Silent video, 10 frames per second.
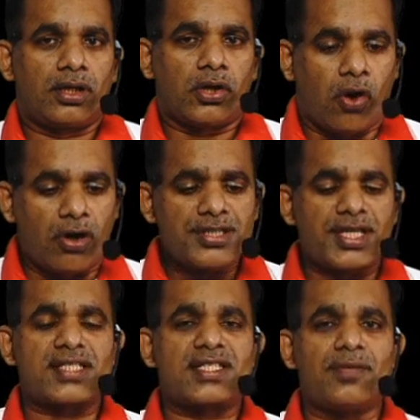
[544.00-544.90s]

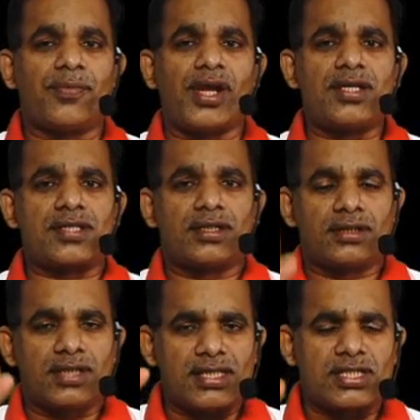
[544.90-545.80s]
Non-GST means
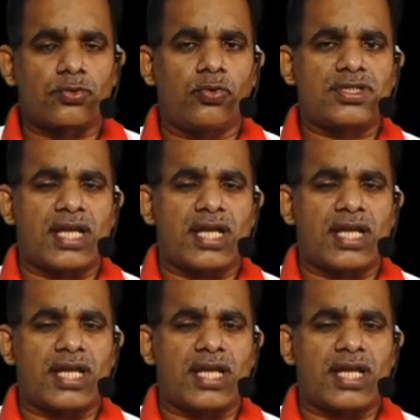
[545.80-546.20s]
these goods